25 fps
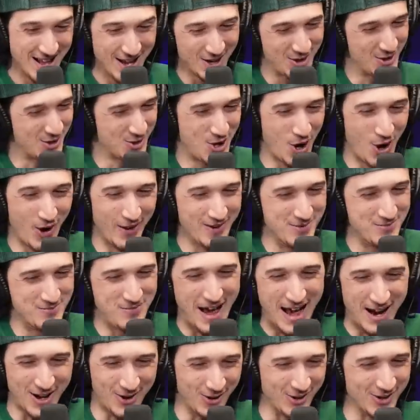You're going
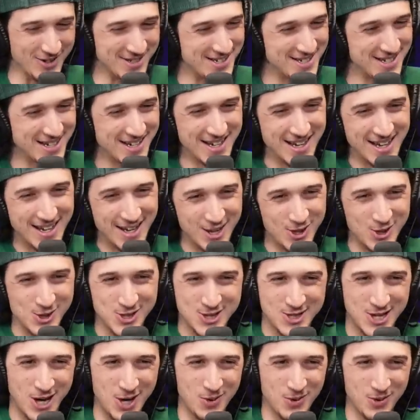backwards. You
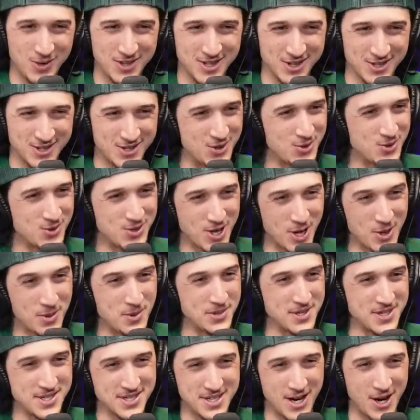stuck with the you stuck
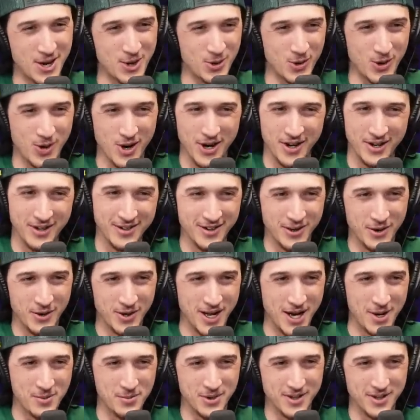with the scarecrow. I don't know what. You happened.